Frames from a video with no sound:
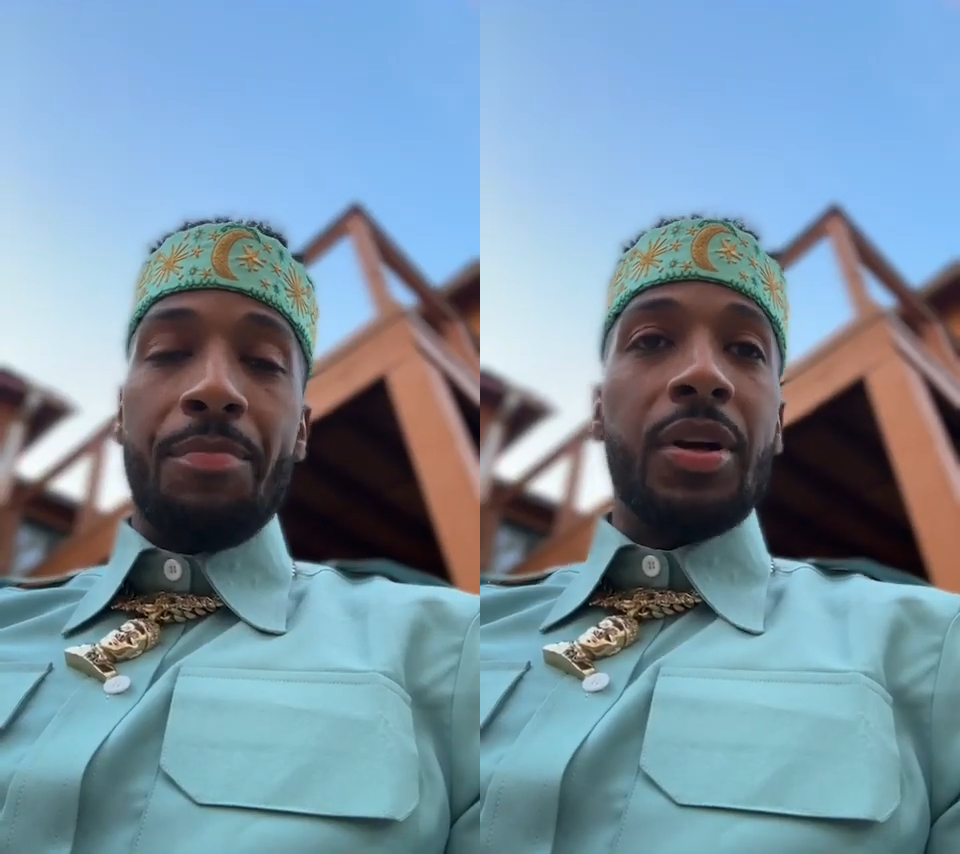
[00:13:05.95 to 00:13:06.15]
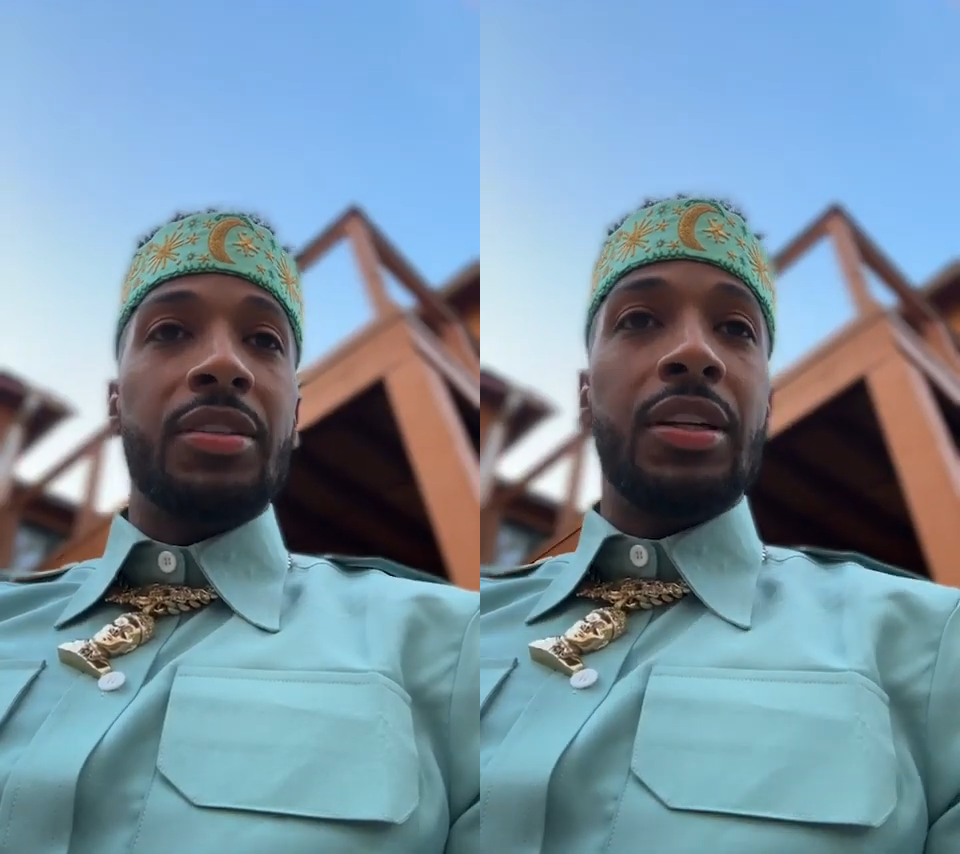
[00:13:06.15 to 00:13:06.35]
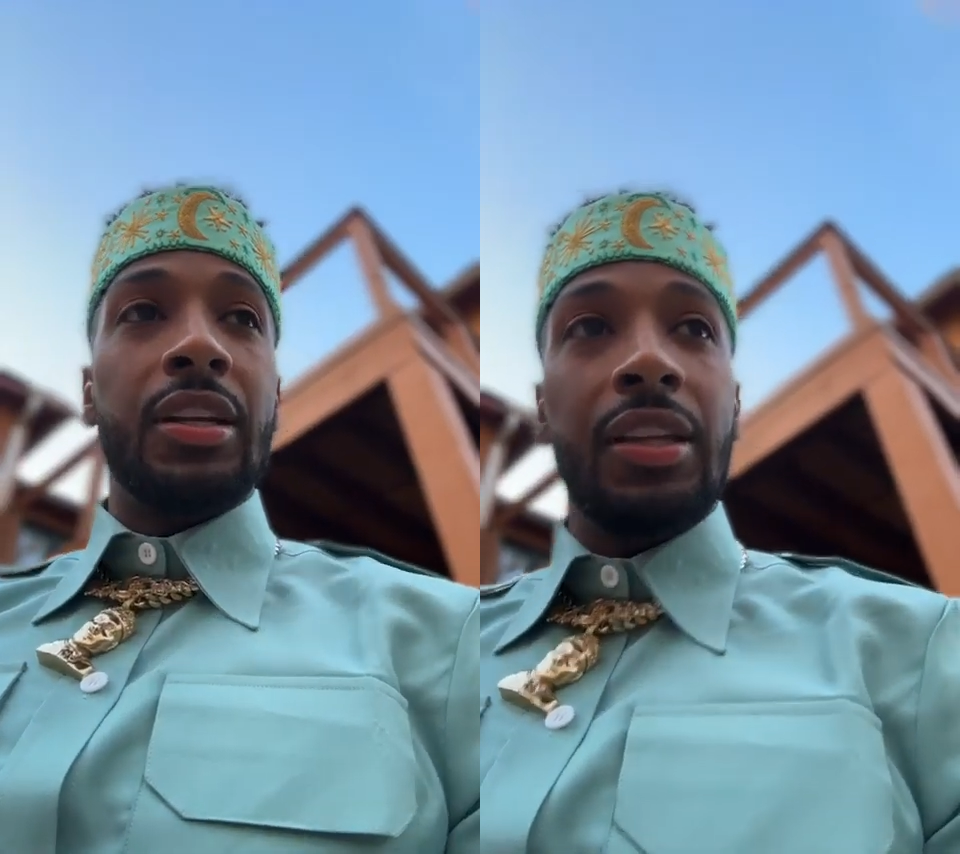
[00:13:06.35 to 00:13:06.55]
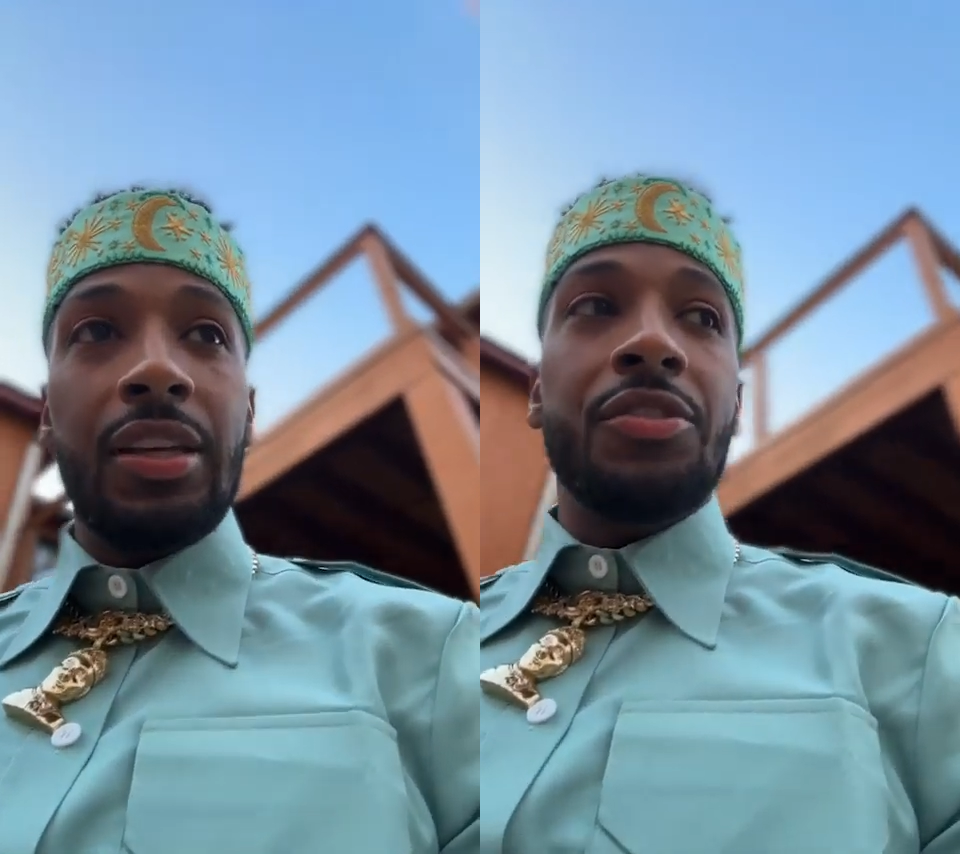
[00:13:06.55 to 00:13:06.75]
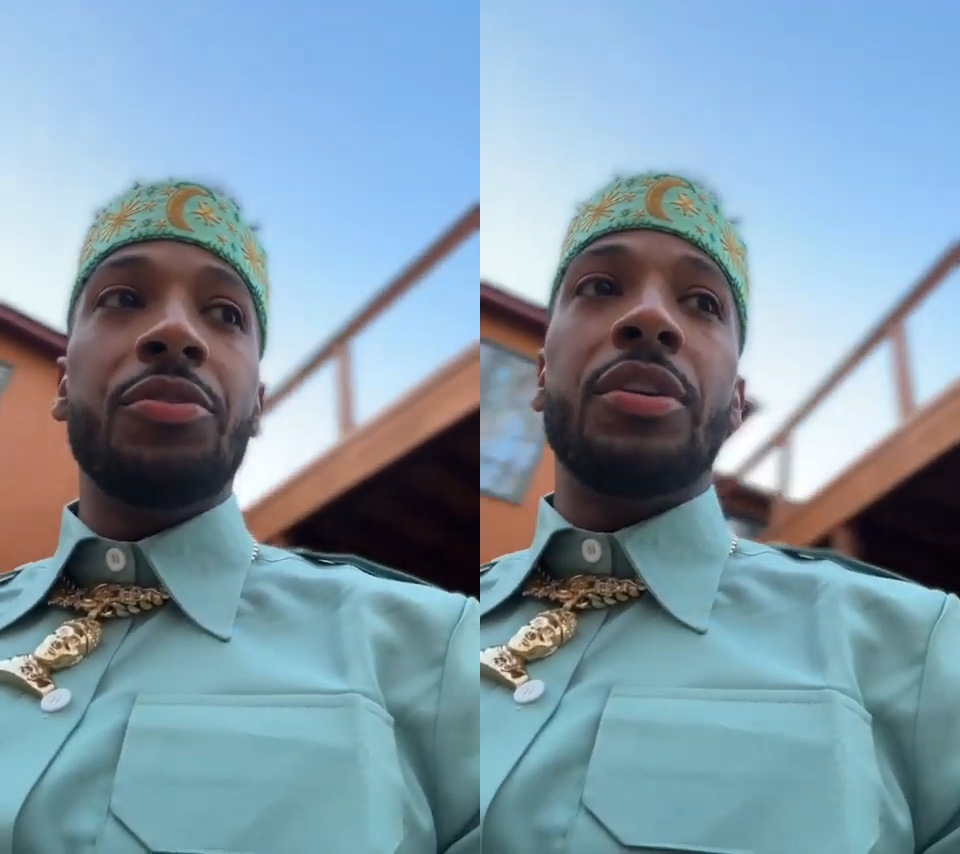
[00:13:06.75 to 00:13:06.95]
A person that
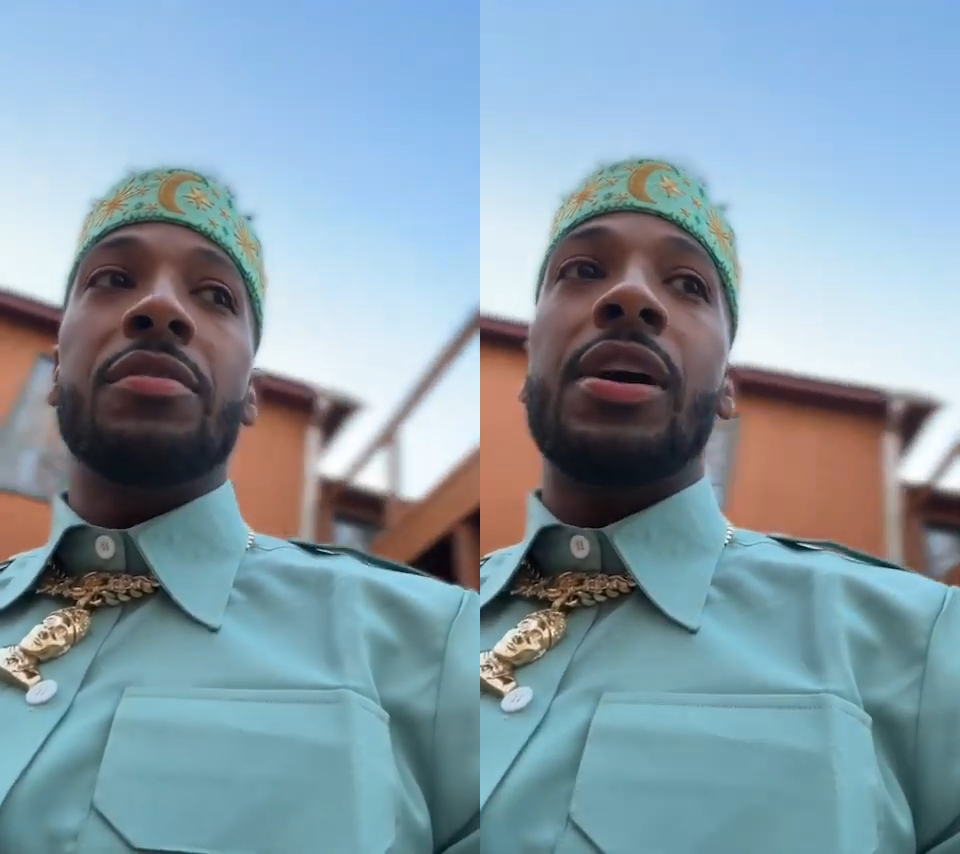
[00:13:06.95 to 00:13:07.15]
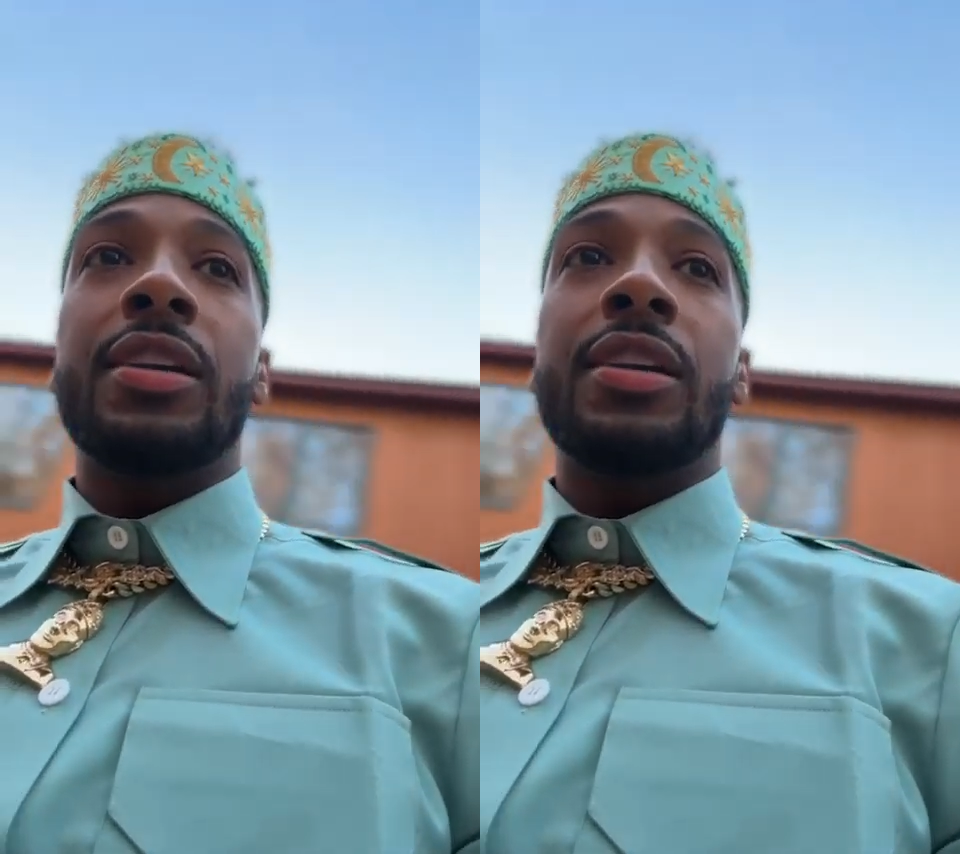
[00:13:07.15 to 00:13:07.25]
leads you in the